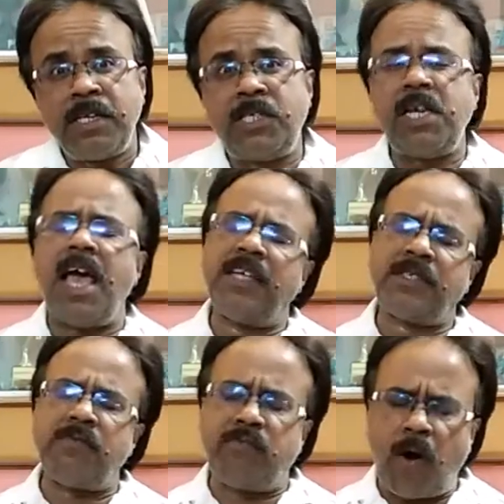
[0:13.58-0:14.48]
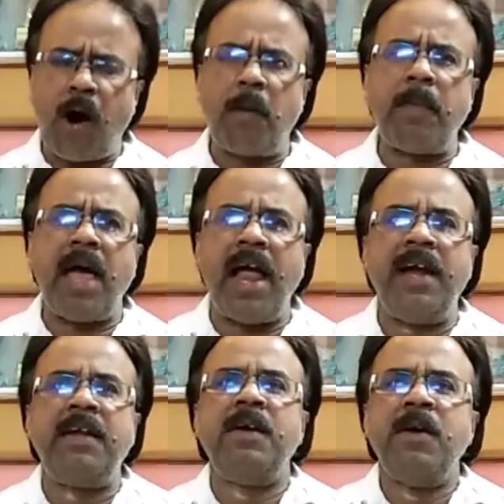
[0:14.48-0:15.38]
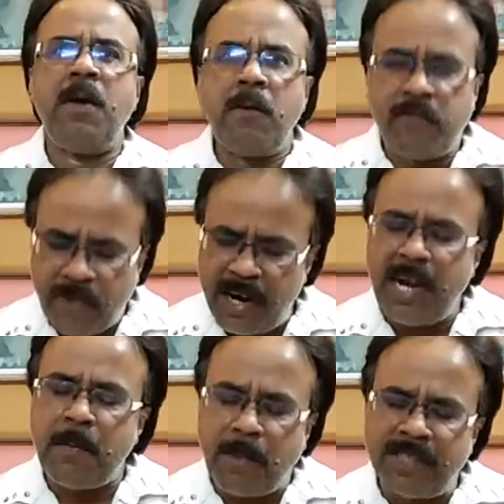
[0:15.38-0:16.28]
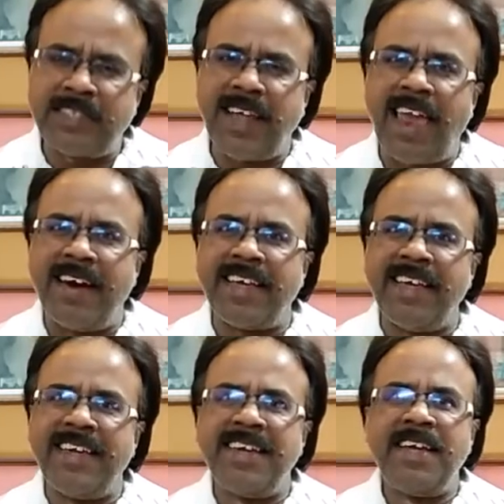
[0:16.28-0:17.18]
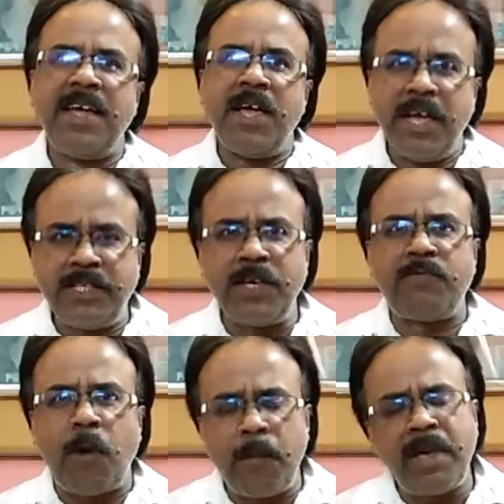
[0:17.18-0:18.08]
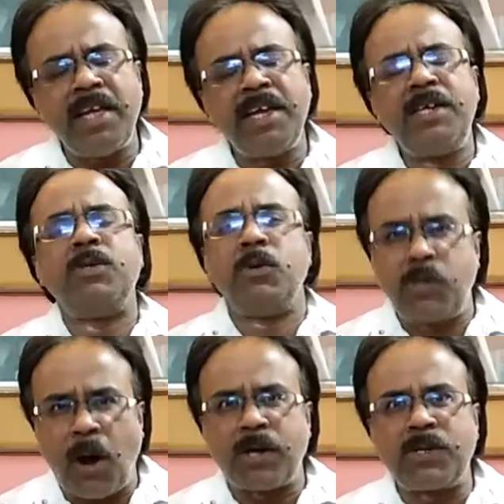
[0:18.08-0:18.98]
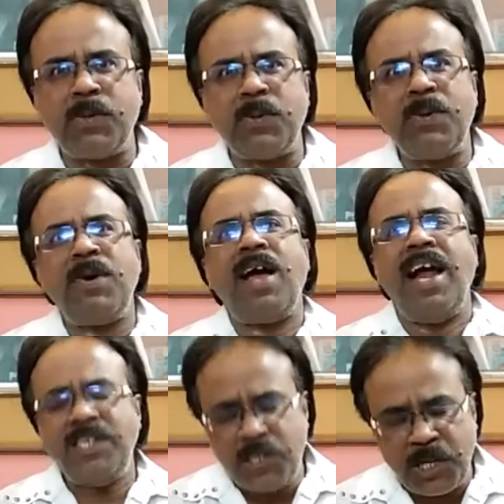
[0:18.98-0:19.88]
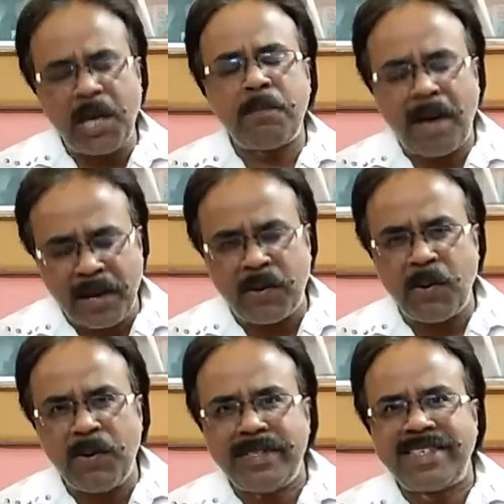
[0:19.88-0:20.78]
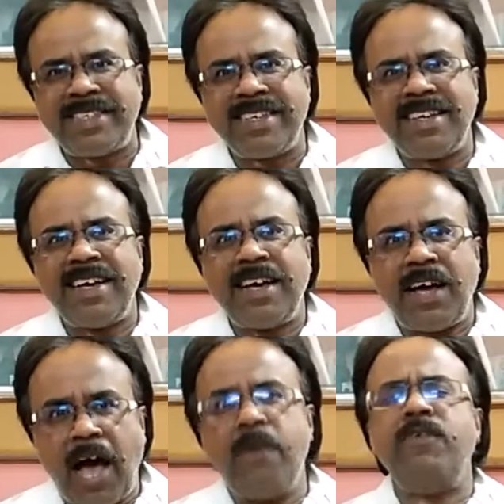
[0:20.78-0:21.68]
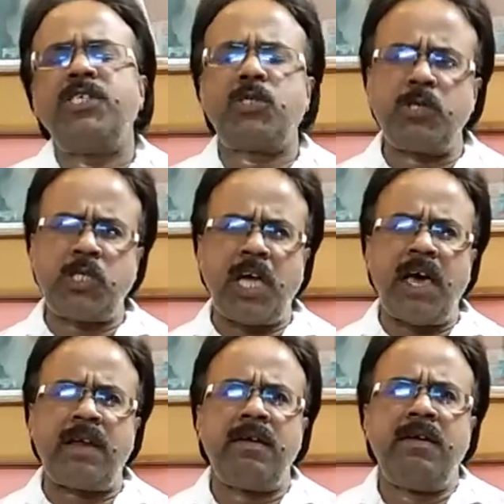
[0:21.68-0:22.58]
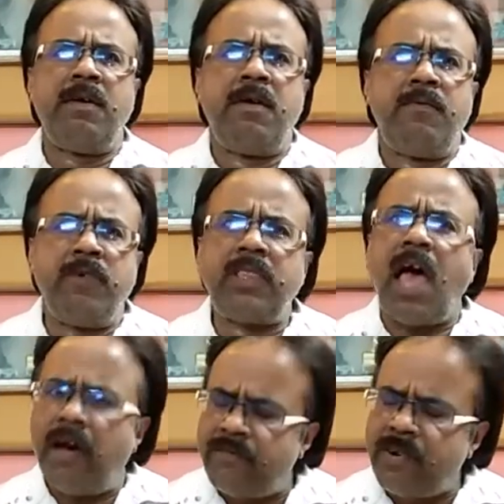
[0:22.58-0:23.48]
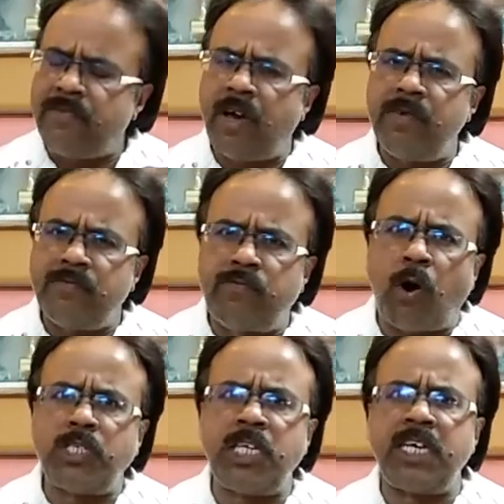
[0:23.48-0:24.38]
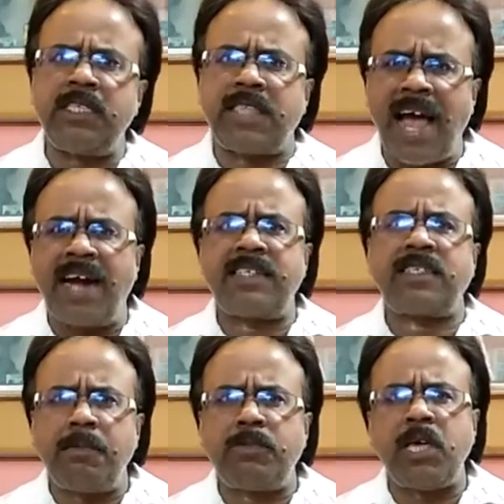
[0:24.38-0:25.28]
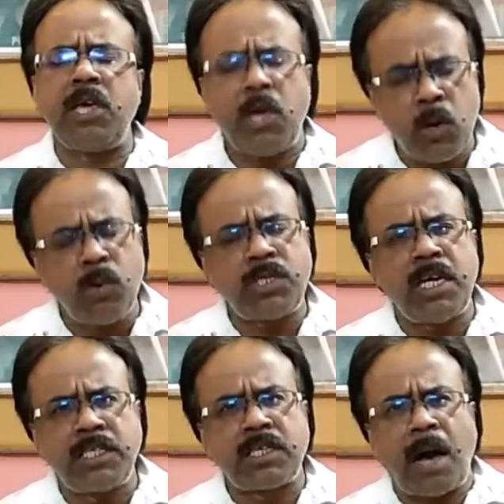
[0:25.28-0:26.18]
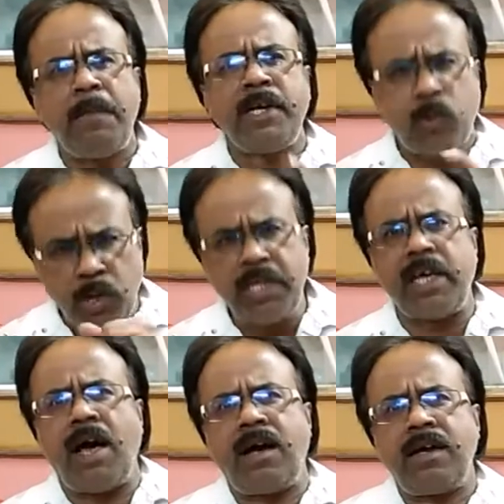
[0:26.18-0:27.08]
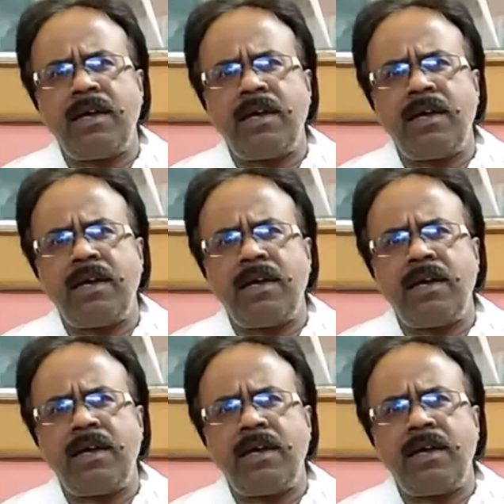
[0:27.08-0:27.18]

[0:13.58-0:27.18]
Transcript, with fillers: She has a warm and friendly personality, easy for me to talk to and share my goals. I wish to share with everyone watching that something huge is coming to India.